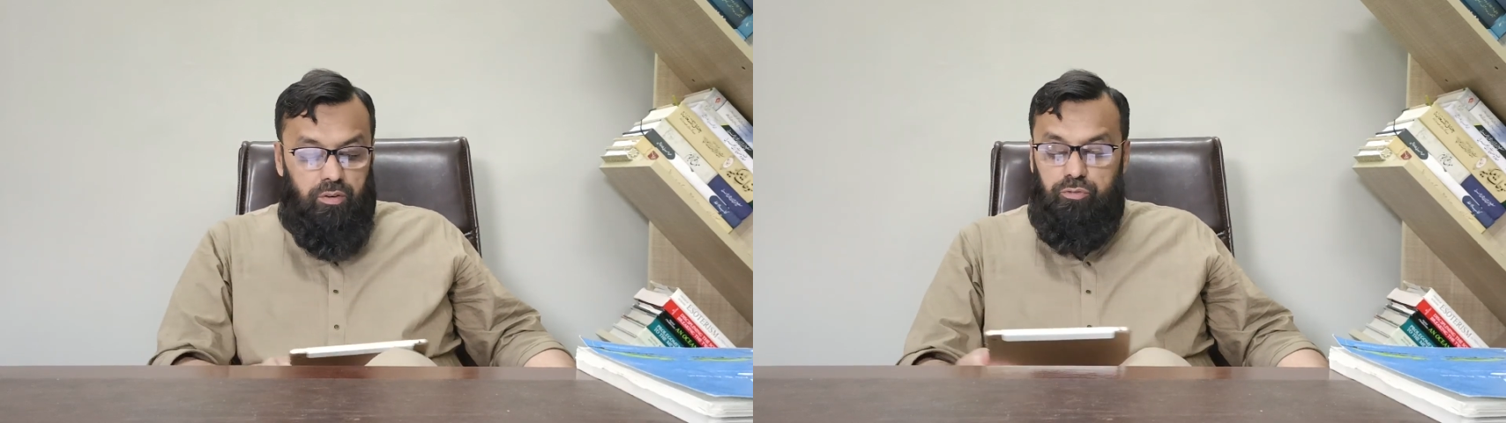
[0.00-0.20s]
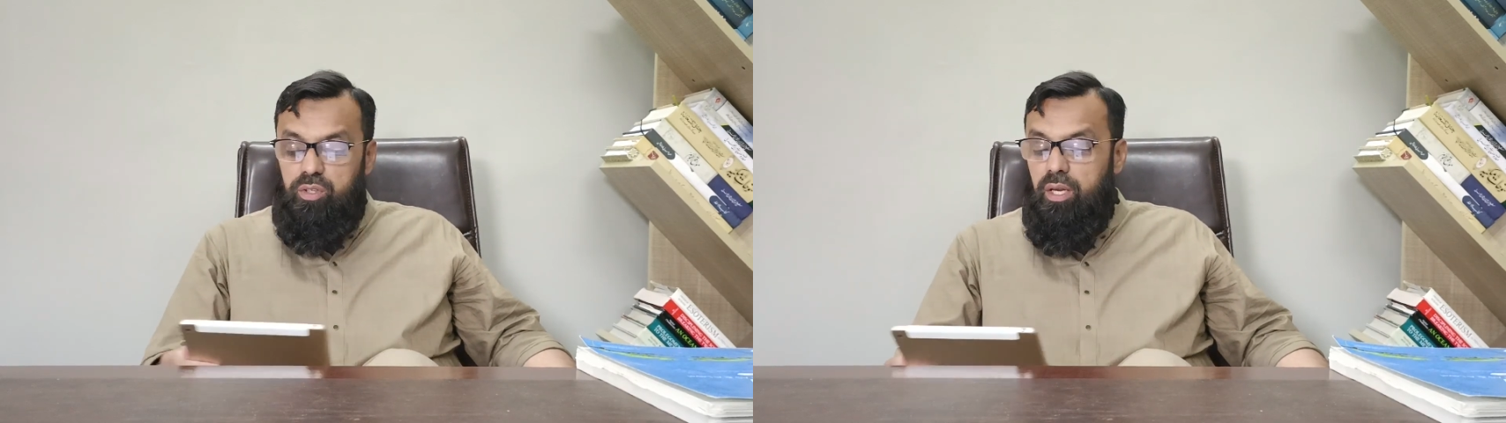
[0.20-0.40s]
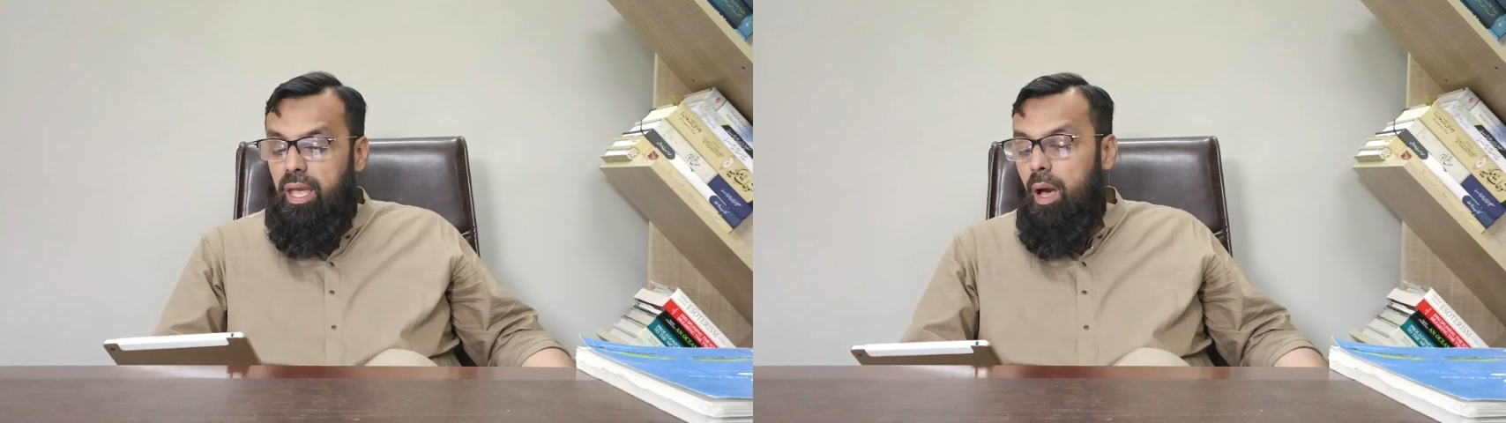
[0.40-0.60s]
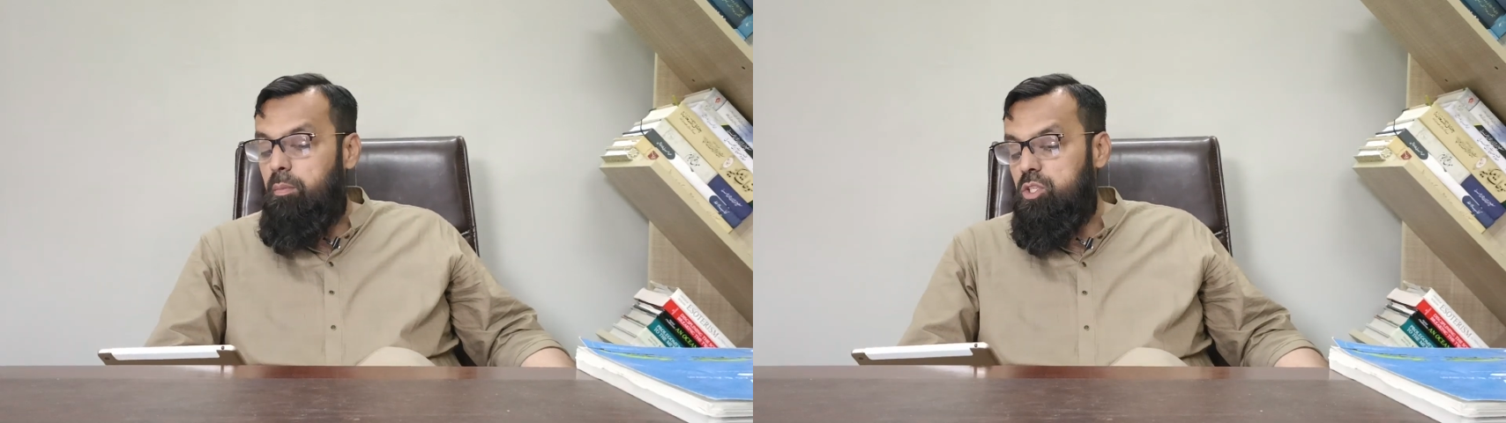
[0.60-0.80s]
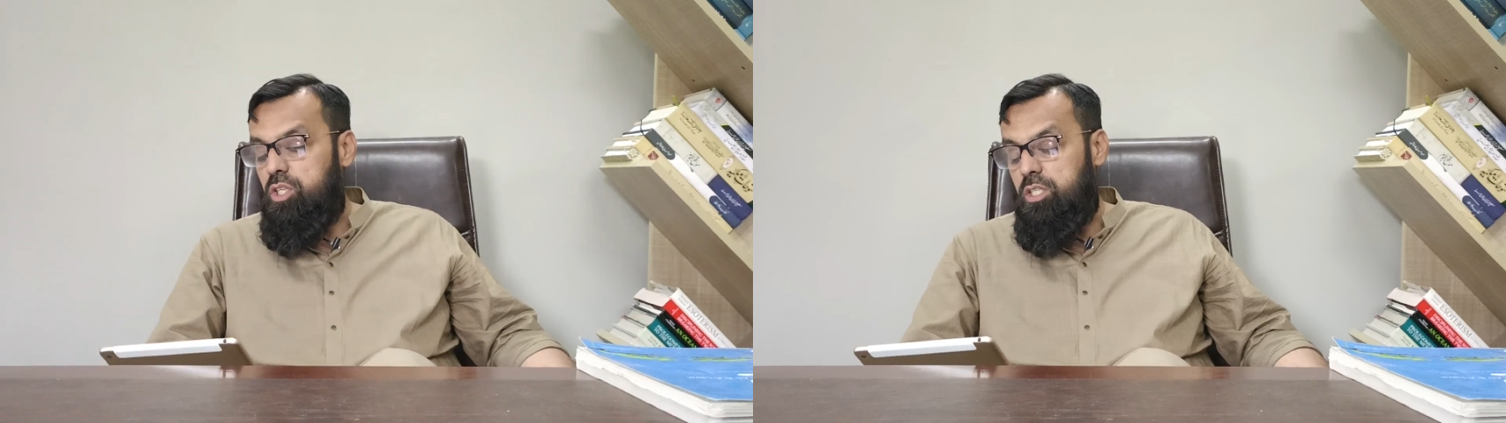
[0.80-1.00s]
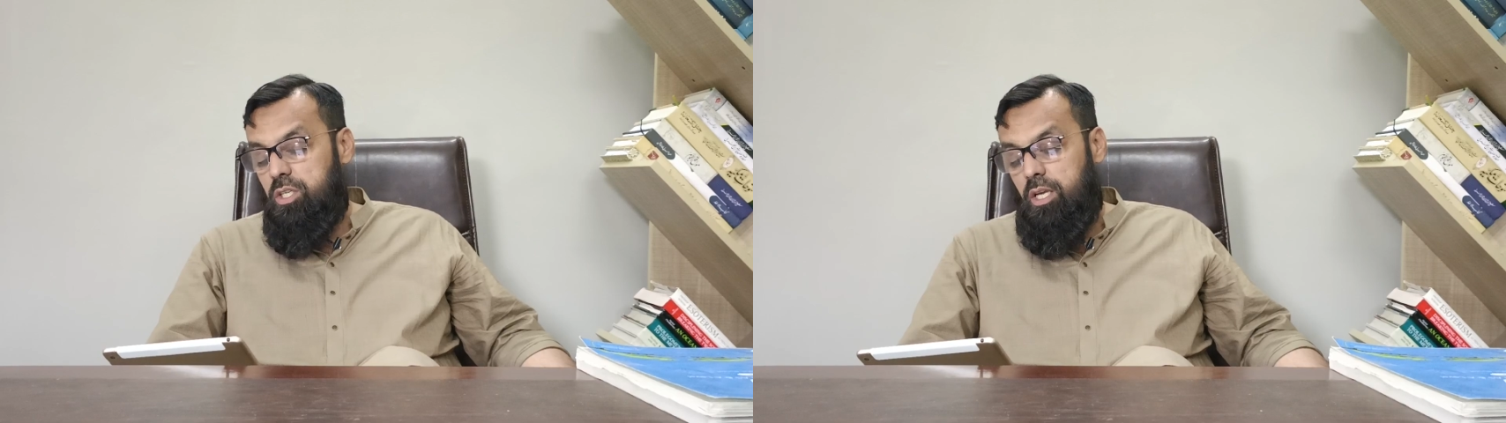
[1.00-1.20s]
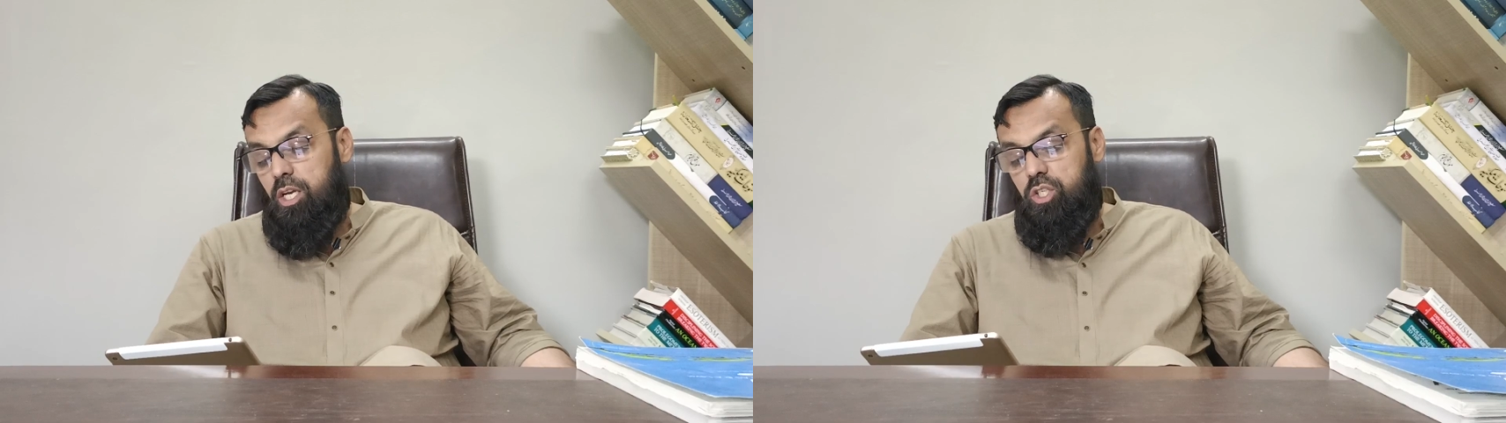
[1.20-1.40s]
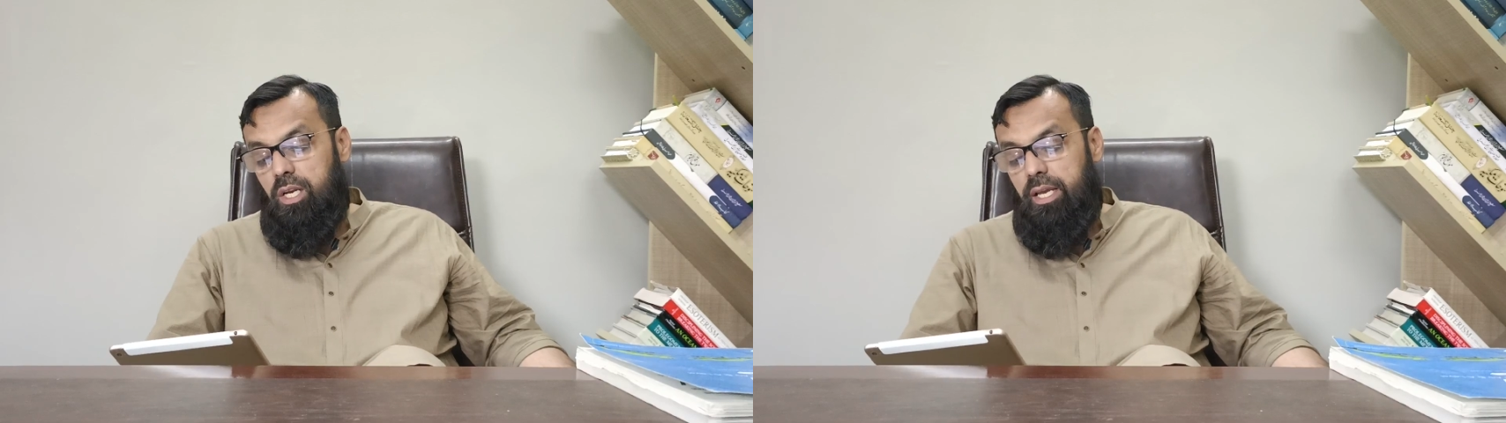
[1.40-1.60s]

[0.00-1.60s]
for the Cambridge International